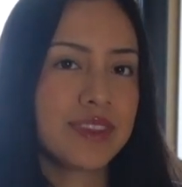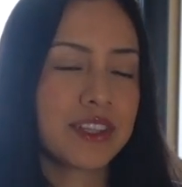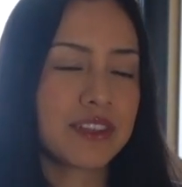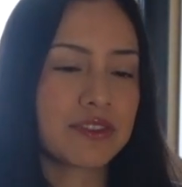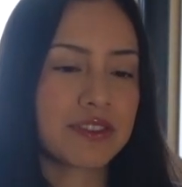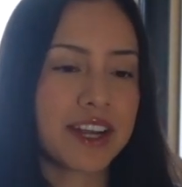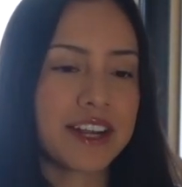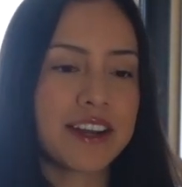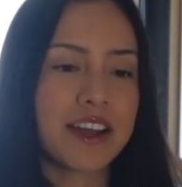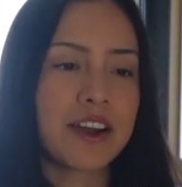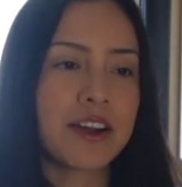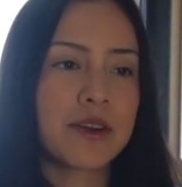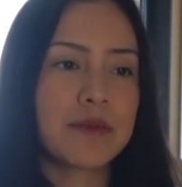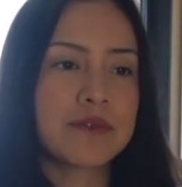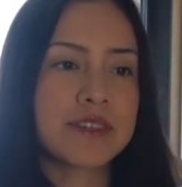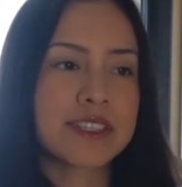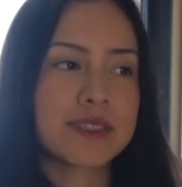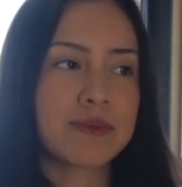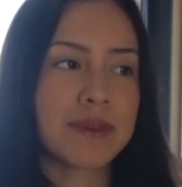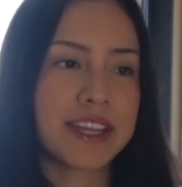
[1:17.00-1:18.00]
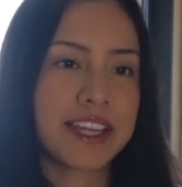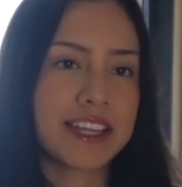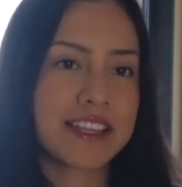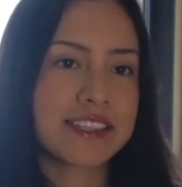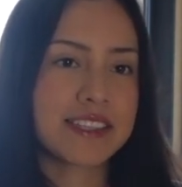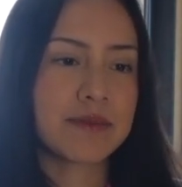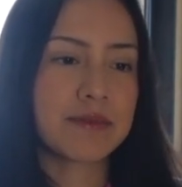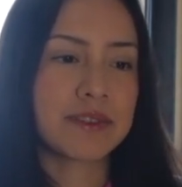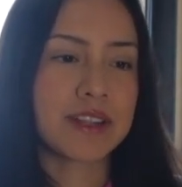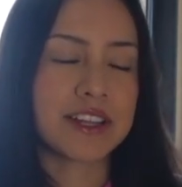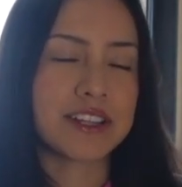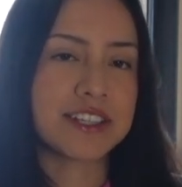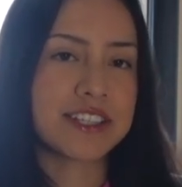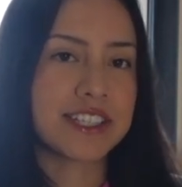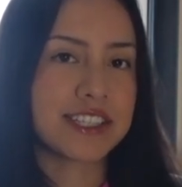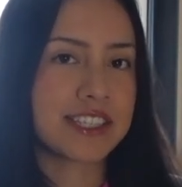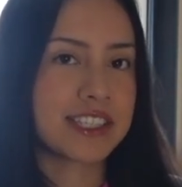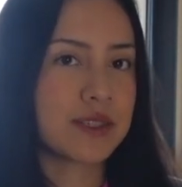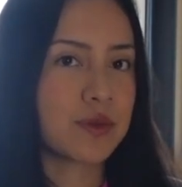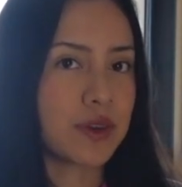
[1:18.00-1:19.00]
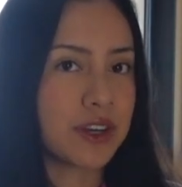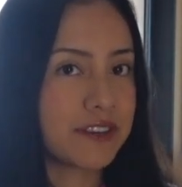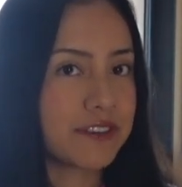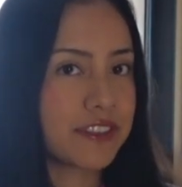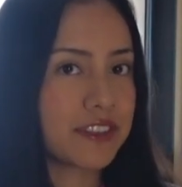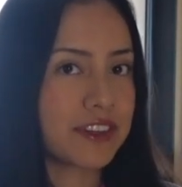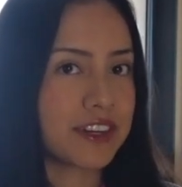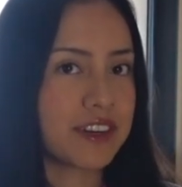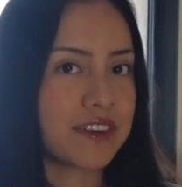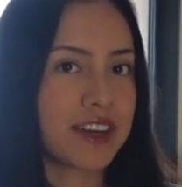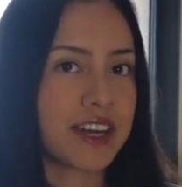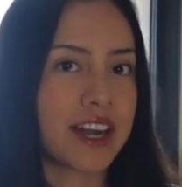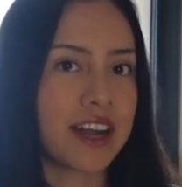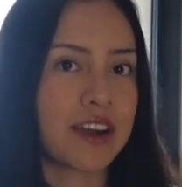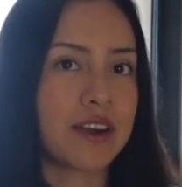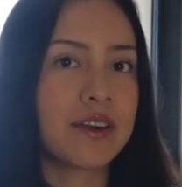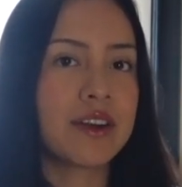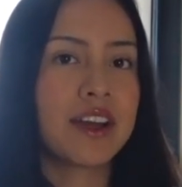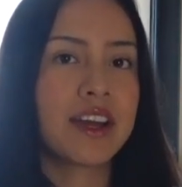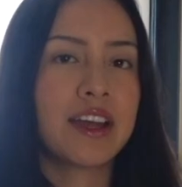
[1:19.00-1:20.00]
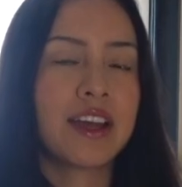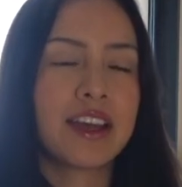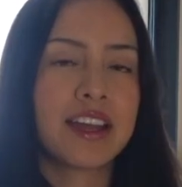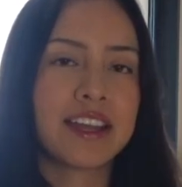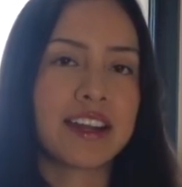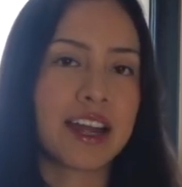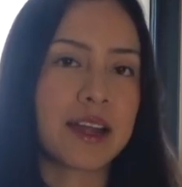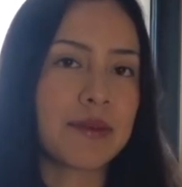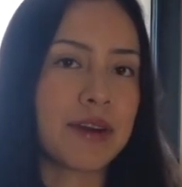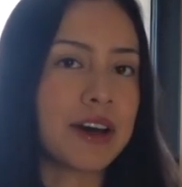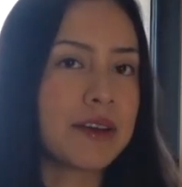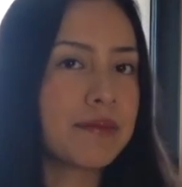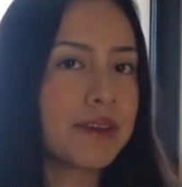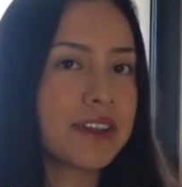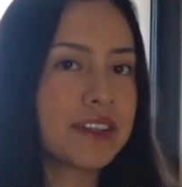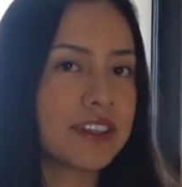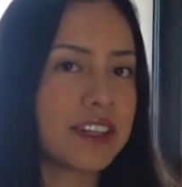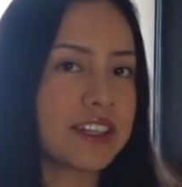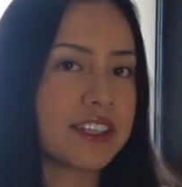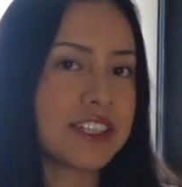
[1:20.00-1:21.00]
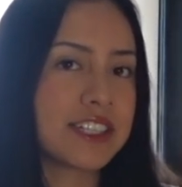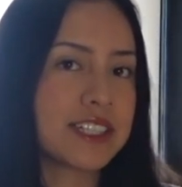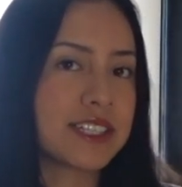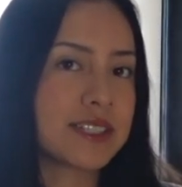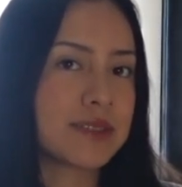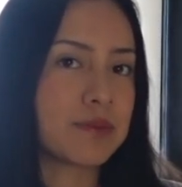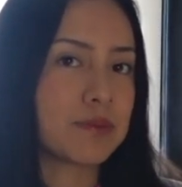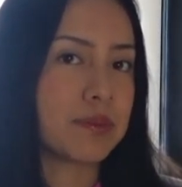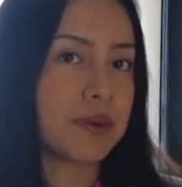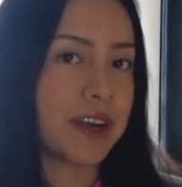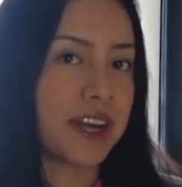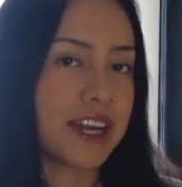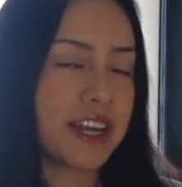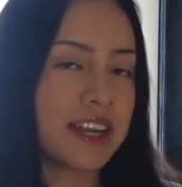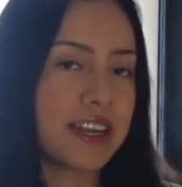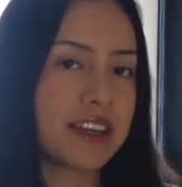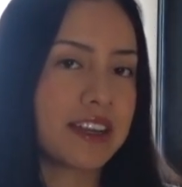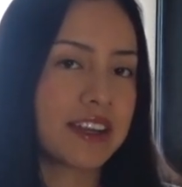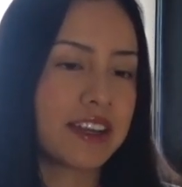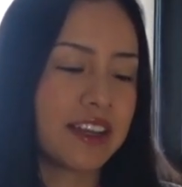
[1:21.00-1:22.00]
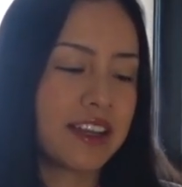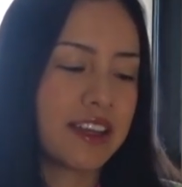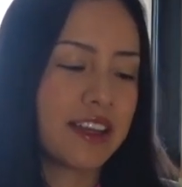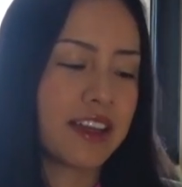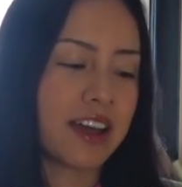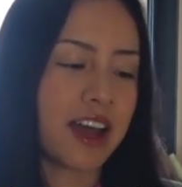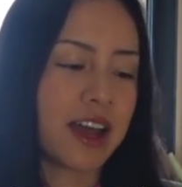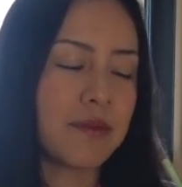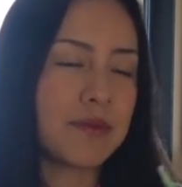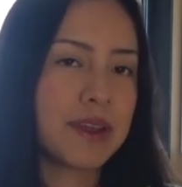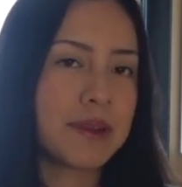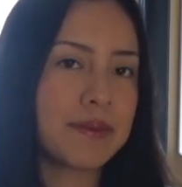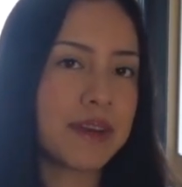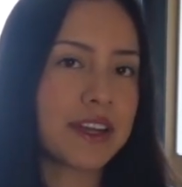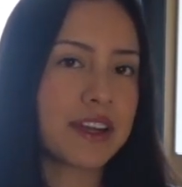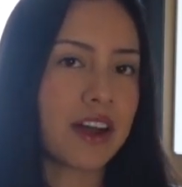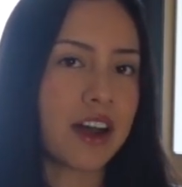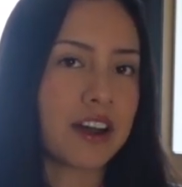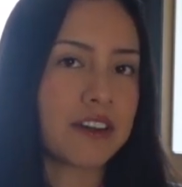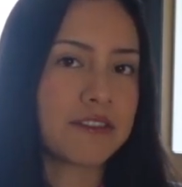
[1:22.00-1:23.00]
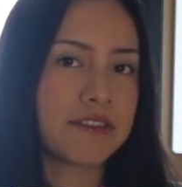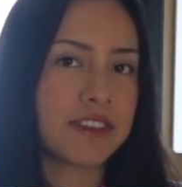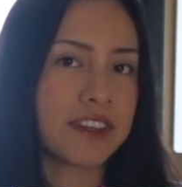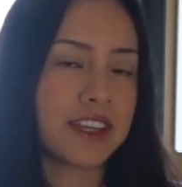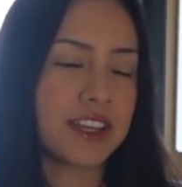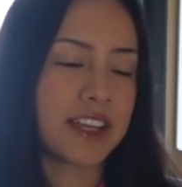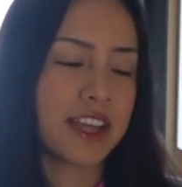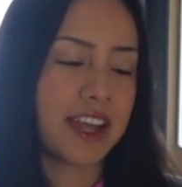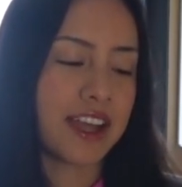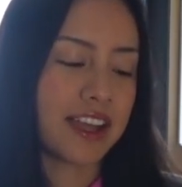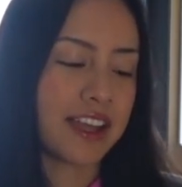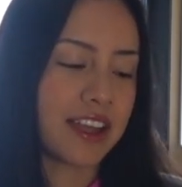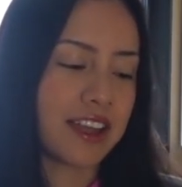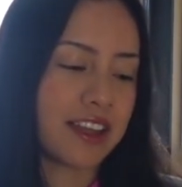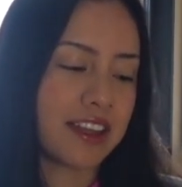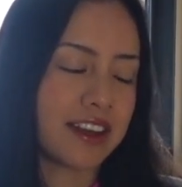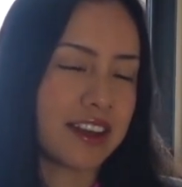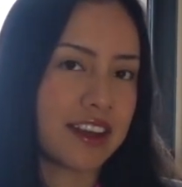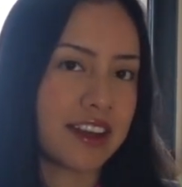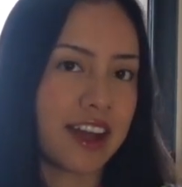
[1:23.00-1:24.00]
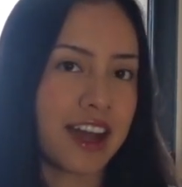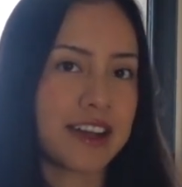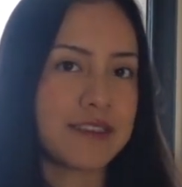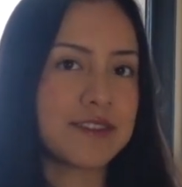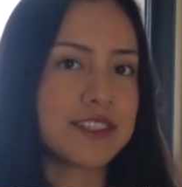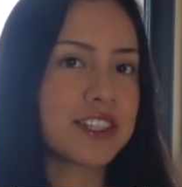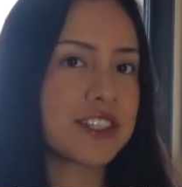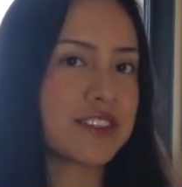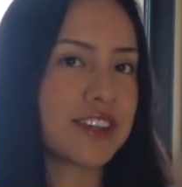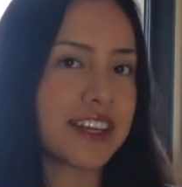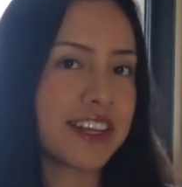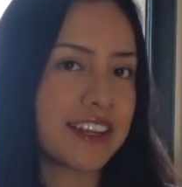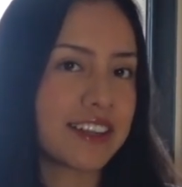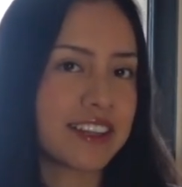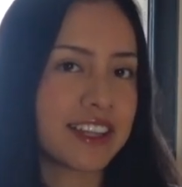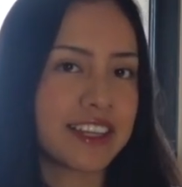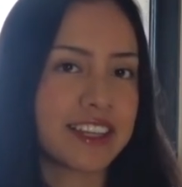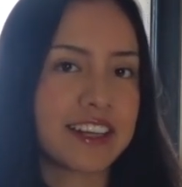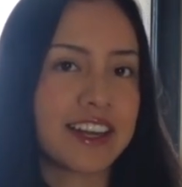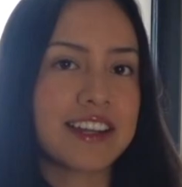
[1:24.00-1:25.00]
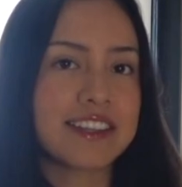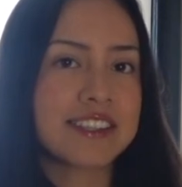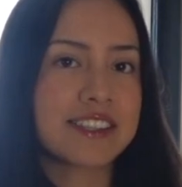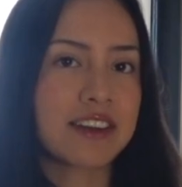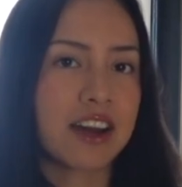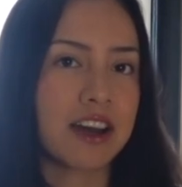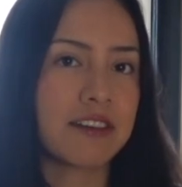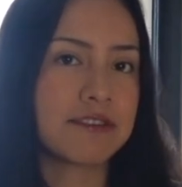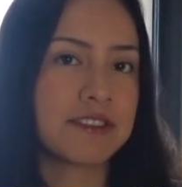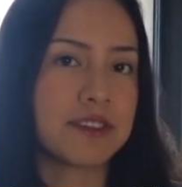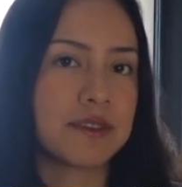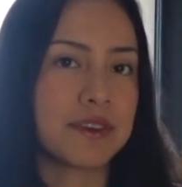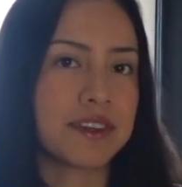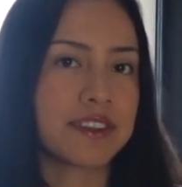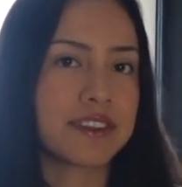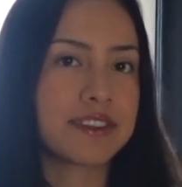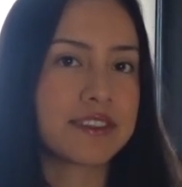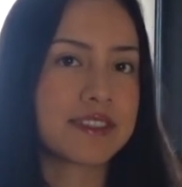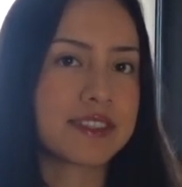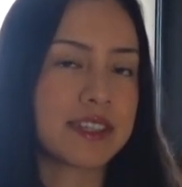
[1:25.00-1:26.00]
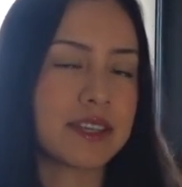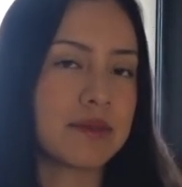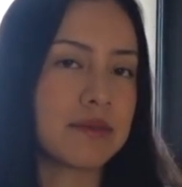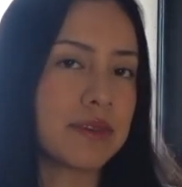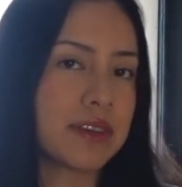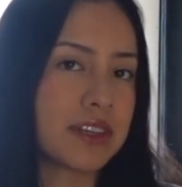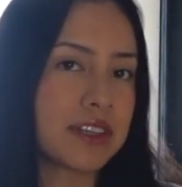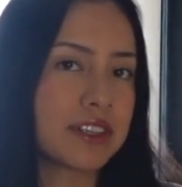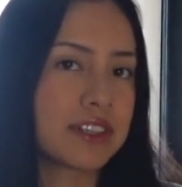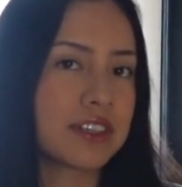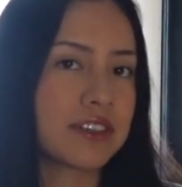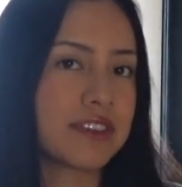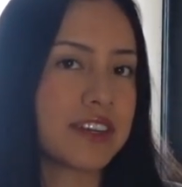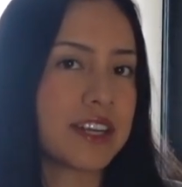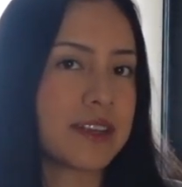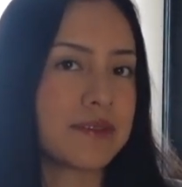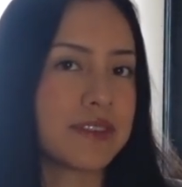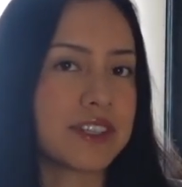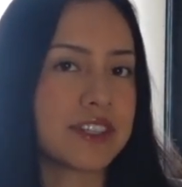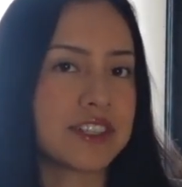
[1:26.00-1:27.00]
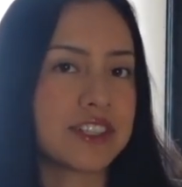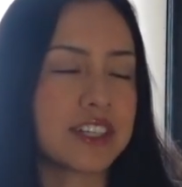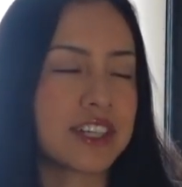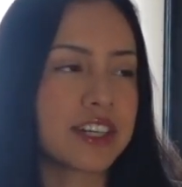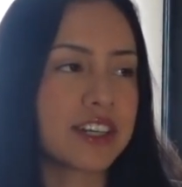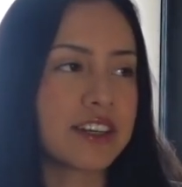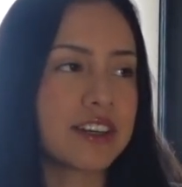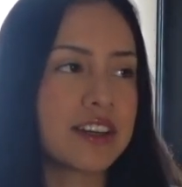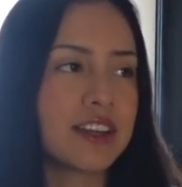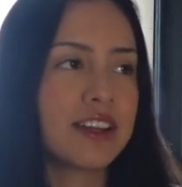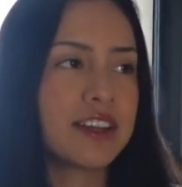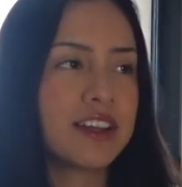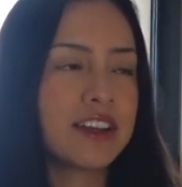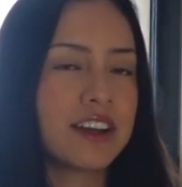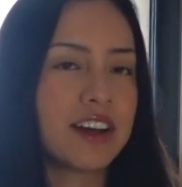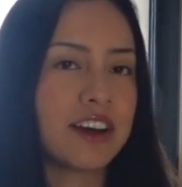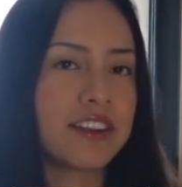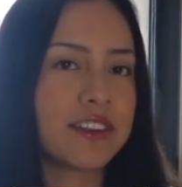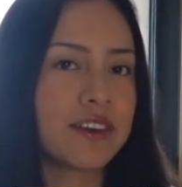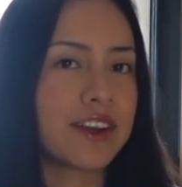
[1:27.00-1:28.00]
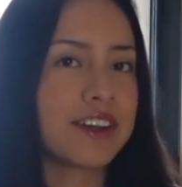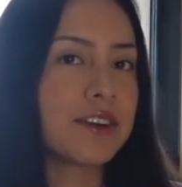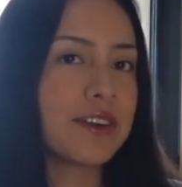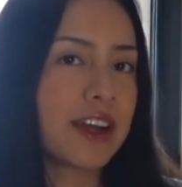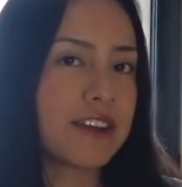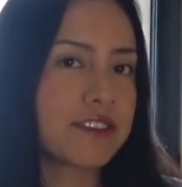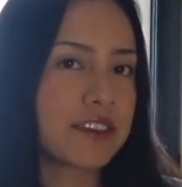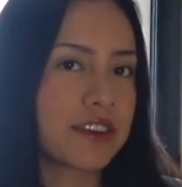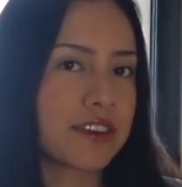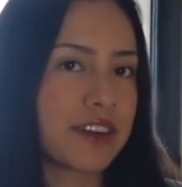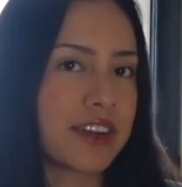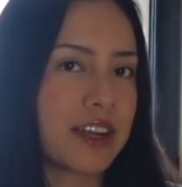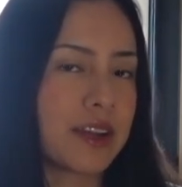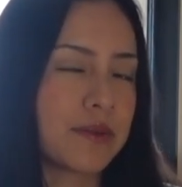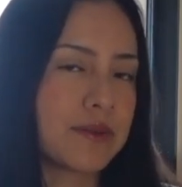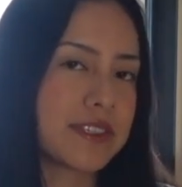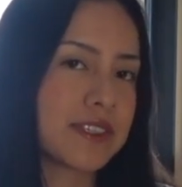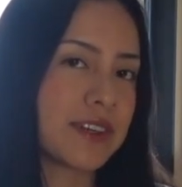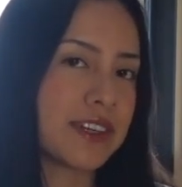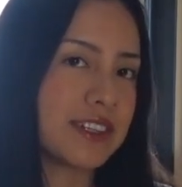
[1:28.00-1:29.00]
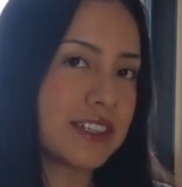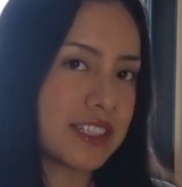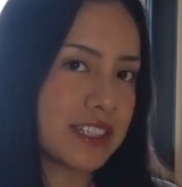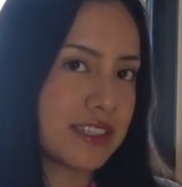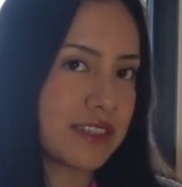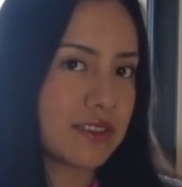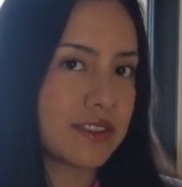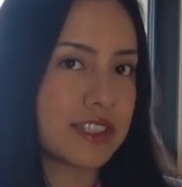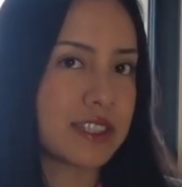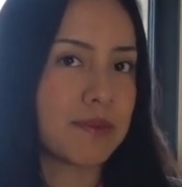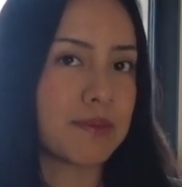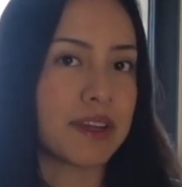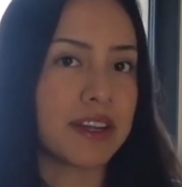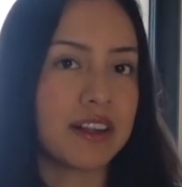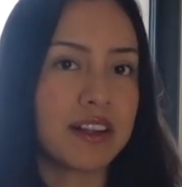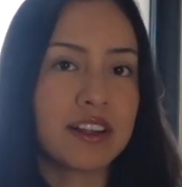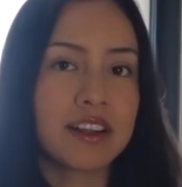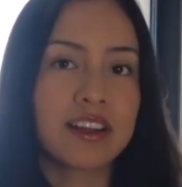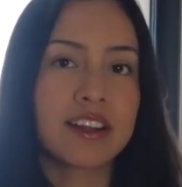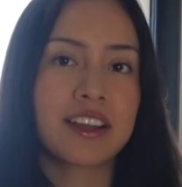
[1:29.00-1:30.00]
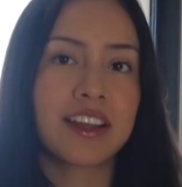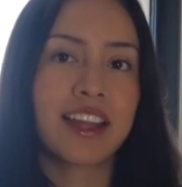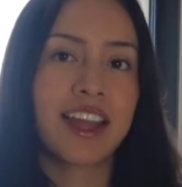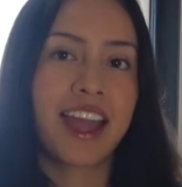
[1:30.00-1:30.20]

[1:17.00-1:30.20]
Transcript: Right now I'm just making some lunch. It's 12:30 right now, and I'm on my lunch break. I made my coffee and I'm just drinking like an iced coffee with some cream and sugar, although I don't have cream, so I just used milk.